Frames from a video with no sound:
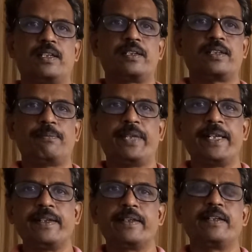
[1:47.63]

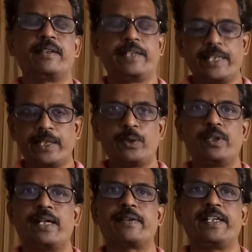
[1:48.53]
something negative,
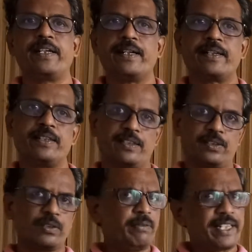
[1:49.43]
that in that case
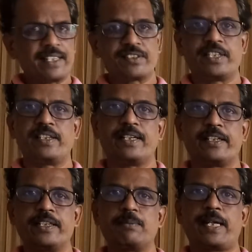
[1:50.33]
also we can say that
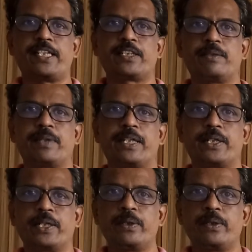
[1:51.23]
it is minus infinity